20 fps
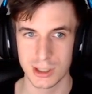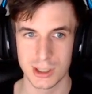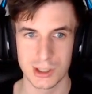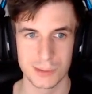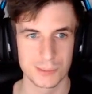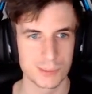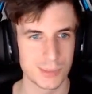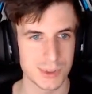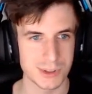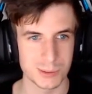
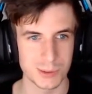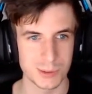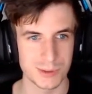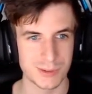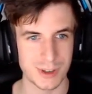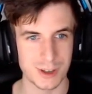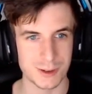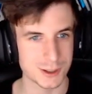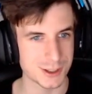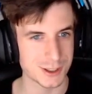But with
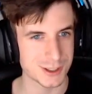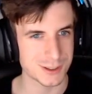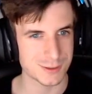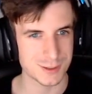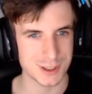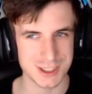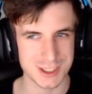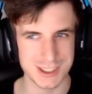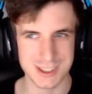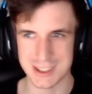our current
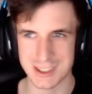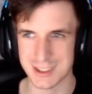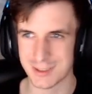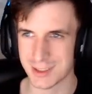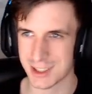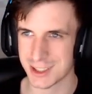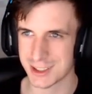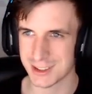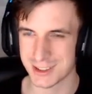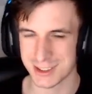versatility
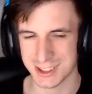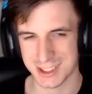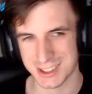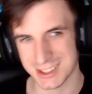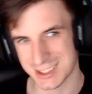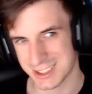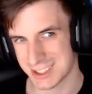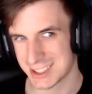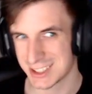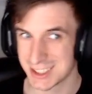values,